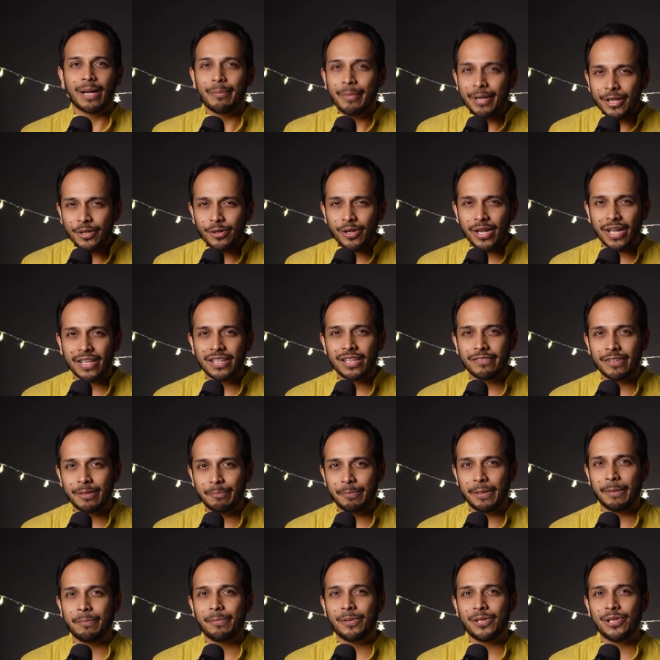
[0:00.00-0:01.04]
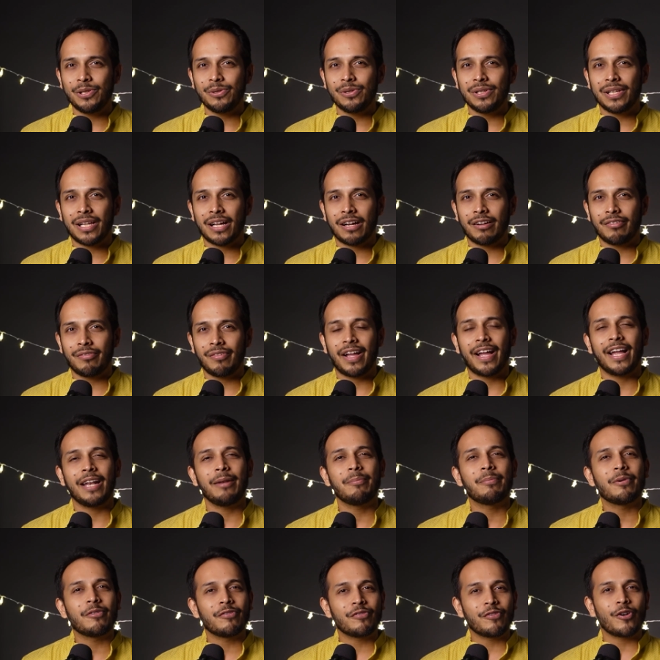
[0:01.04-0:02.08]
Coming together with people you love
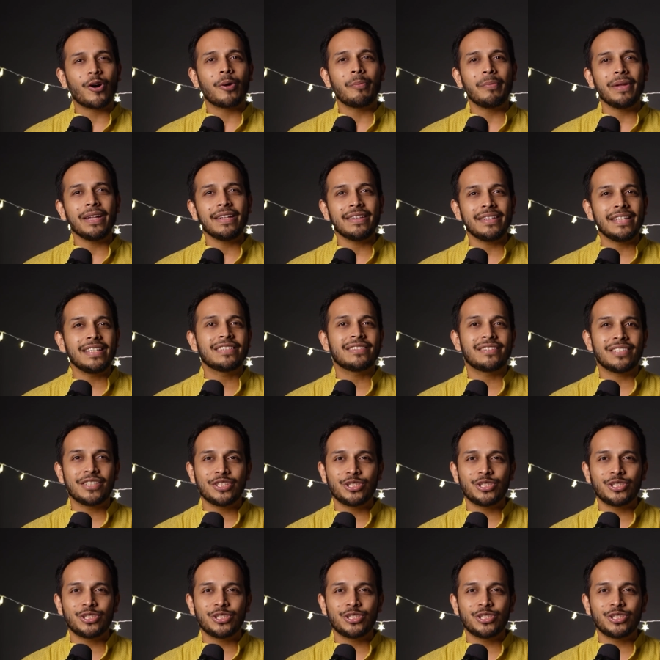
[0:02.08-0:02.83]
and performing these